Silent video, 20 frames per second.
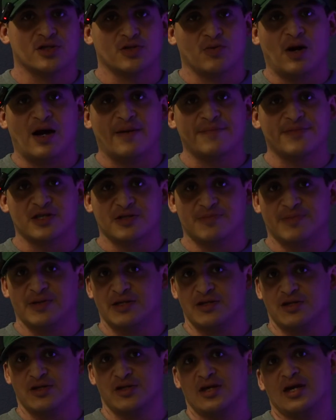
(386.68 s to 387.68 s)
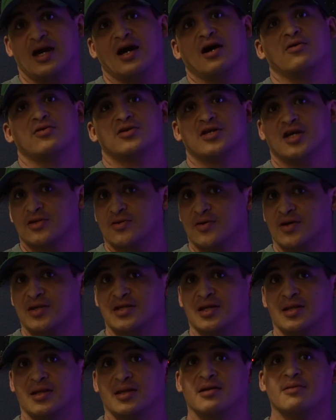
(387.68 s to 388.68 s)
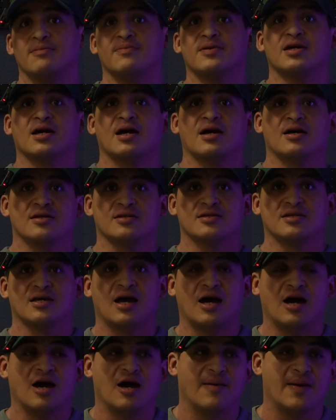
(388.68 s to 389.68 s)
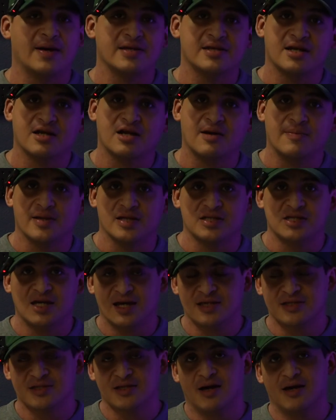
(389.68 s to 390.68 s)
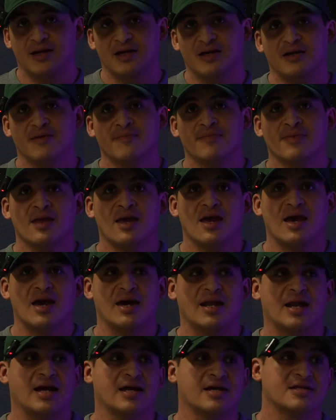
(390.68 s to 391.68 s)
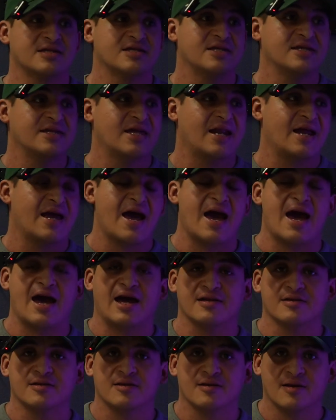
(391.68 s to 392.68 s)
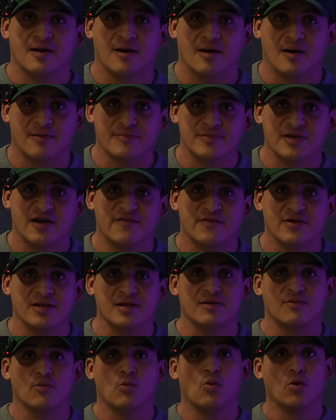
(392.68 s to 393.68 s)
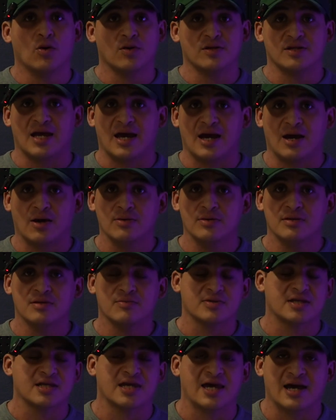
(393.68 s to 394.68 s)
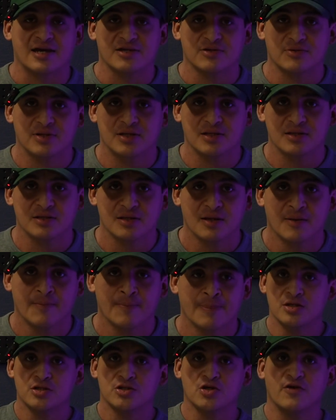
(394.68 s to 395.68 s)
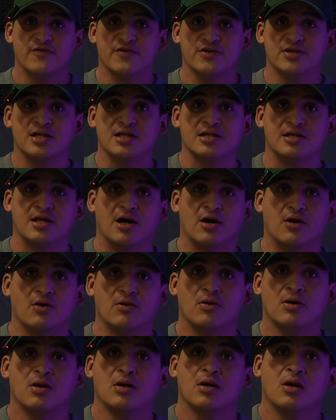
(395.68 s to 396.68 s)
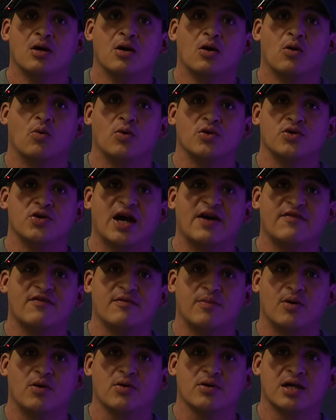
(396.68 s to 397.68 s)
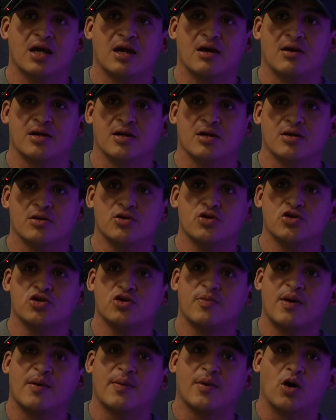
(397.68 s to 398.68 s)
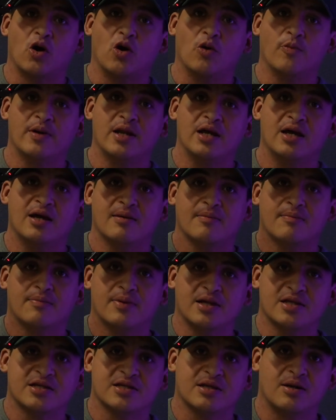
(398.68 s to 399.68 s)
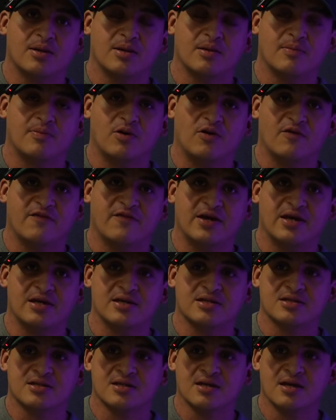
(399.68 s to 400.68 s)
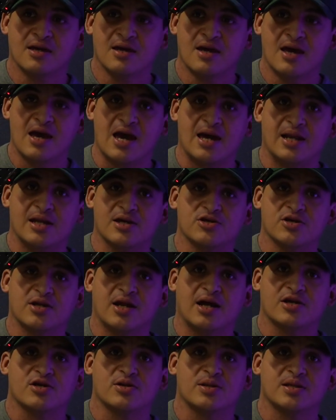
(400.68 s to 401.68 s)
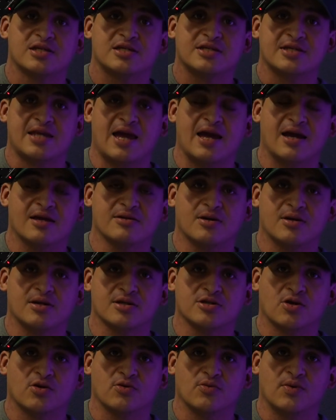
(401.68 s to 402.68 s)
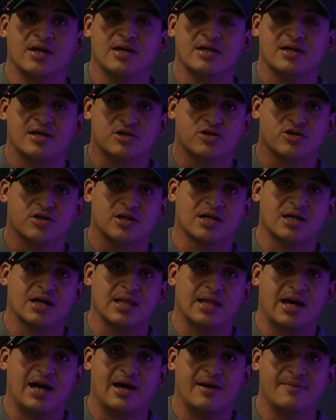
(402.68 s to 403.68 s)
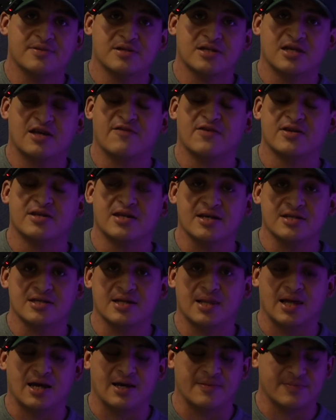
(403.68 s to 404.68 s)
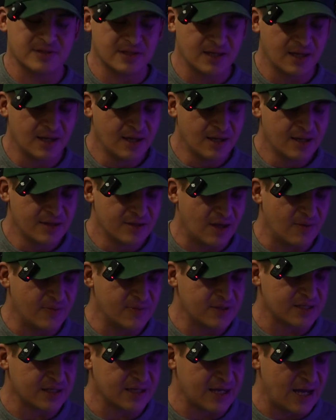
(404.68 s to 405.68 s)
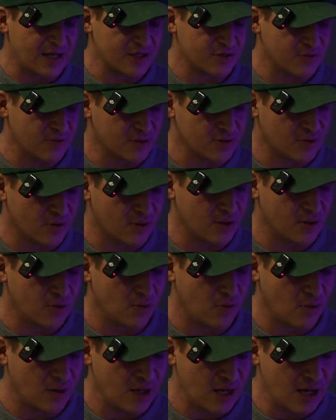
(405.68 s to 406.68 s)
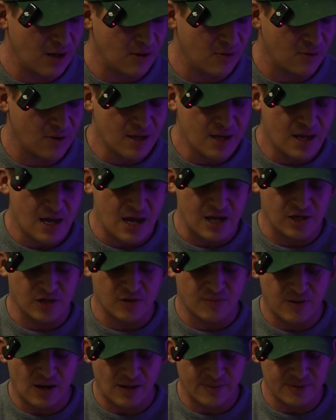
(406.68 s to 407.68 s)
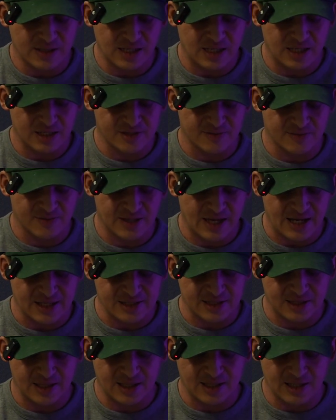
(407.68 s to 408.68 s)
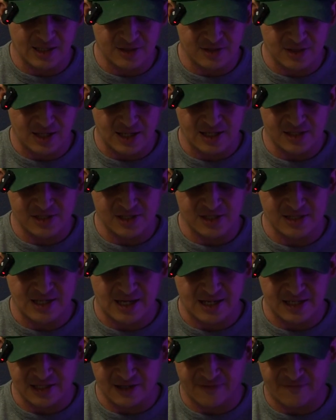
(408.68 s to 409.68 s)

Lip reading: swap this BCG out just recently because I did a couple of tests on it, and I could see that it had definitely worn down with the gas rings. So if you didn't know, when you have a bolt carrier, you should be able to open it, place it on the bolt face, and it should actually stand on its own weight. It shouldn't collapse. If it does collapse, that means the gas rings are a little worn out, and you're probably getting some gas leakage, and it's just not as